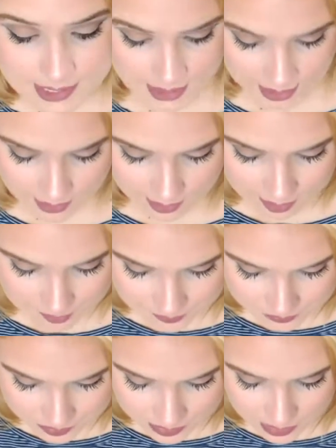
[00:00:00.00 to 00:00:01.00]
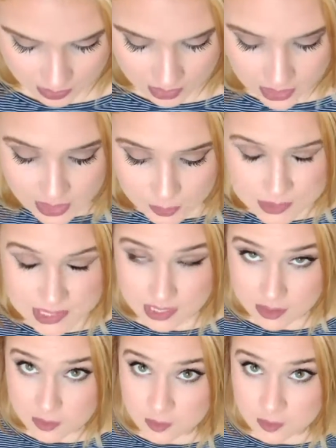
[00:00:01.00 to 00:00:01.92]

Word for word: say it was either